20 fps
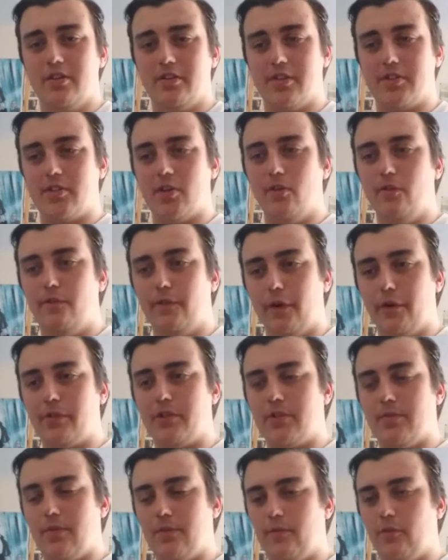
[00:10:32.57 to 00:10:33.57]
the sole
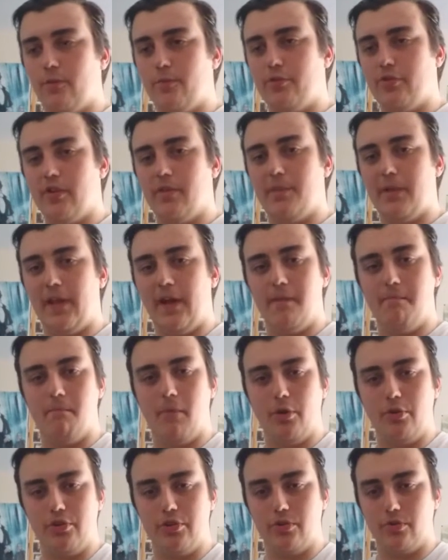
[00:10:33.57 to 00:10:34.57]
focus of the film should have been that
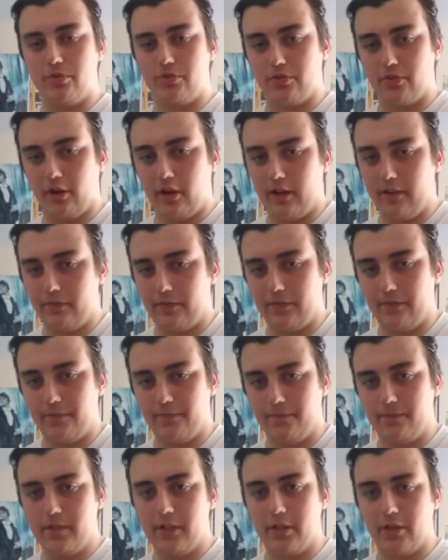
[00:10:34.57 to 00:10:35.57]
emotional drive and
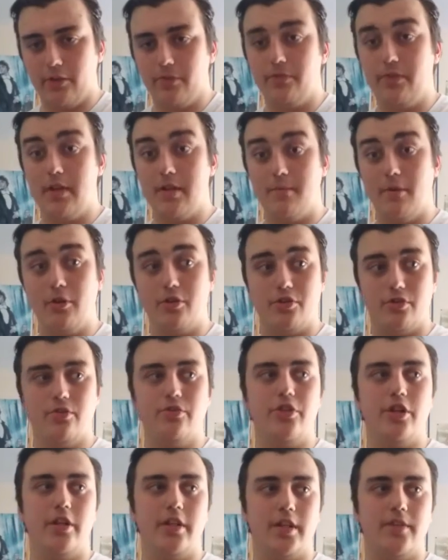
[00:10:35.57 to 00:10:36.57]
you know the emotional
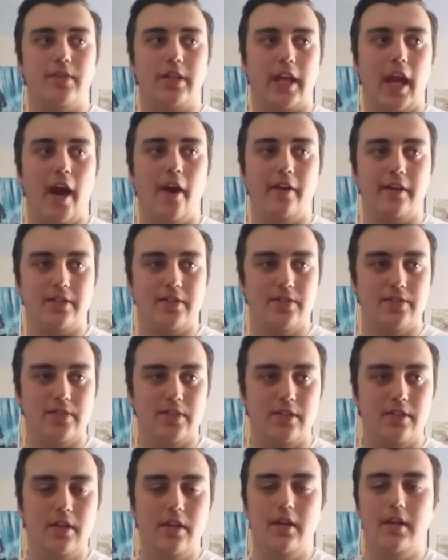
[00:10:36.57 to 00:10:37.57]
journey of the characters
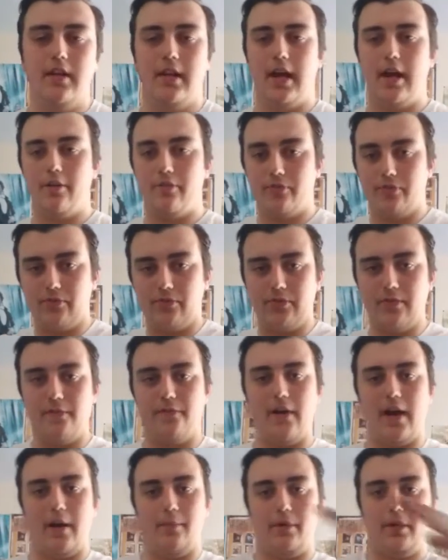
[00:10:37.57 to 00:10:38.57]
and how the
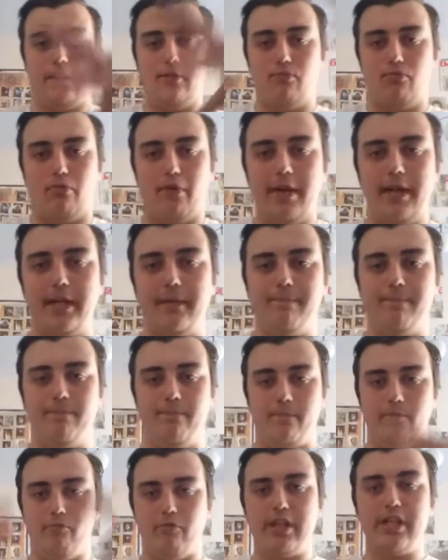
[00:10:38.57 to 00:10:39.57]
family re
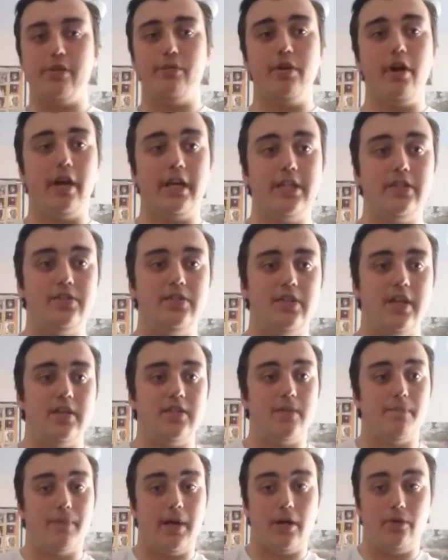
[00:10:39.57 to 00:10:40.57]
reunites.
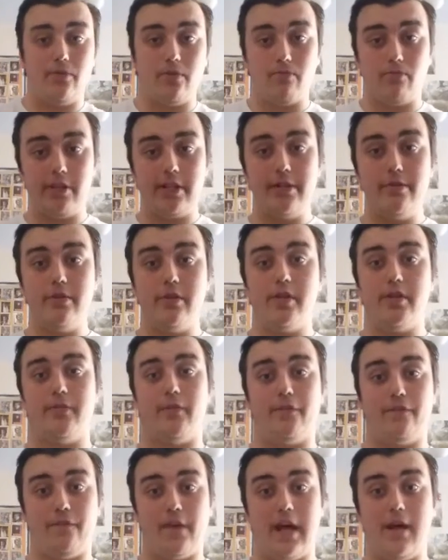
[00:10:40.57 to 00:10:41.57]
It's about the reunion of
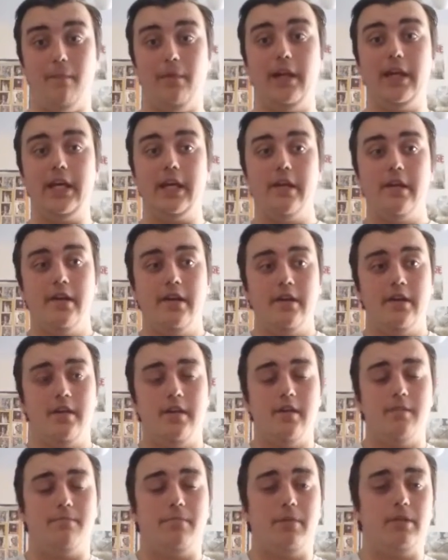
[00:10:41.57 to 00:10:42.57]
a family,
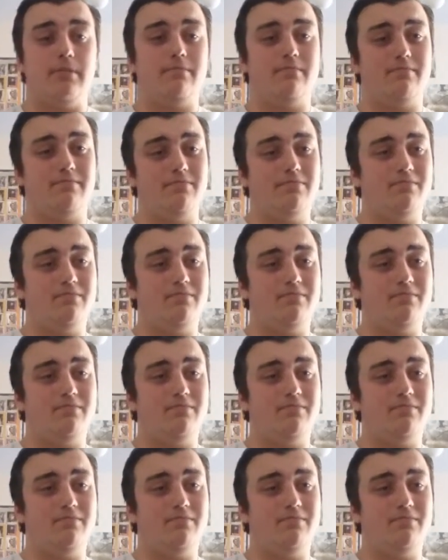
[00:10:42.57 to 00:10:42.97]
but